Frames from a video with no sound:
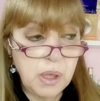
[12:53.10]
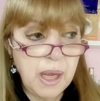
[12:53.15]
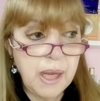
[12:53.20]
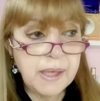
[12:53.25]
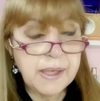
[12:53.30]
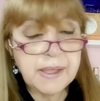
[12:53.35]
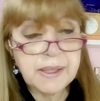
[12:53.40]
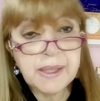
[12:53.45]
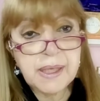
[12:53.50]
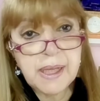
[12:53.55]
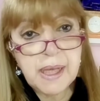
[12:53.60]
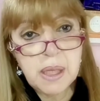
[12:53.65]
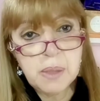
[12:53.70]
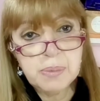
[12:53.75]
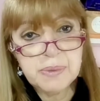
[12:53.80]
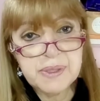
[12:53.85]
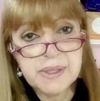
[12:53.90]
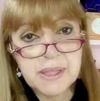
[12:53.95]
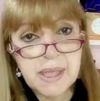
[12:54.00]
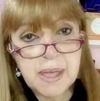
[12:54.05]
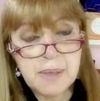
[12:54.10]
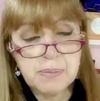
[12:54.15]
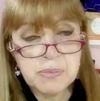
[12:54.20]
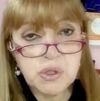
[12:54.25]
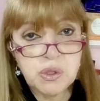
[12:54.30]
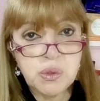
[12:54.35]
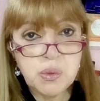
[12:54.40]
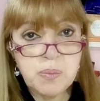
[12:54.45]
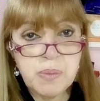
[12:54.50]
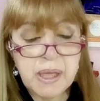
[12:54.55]
and it helps
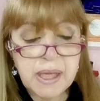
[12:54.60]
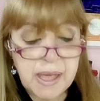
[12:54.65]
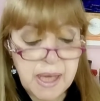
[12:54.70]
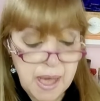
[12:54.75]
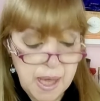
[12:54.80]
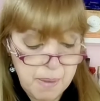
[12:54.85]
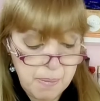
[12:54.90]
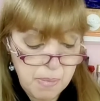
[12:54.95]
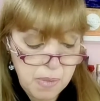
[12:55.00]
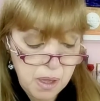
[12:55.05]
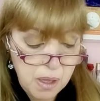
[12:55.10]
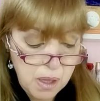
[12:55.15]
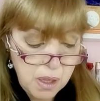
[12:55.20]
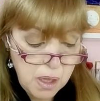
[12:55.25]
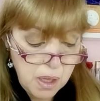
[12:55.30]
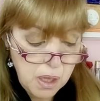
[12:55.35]
them to become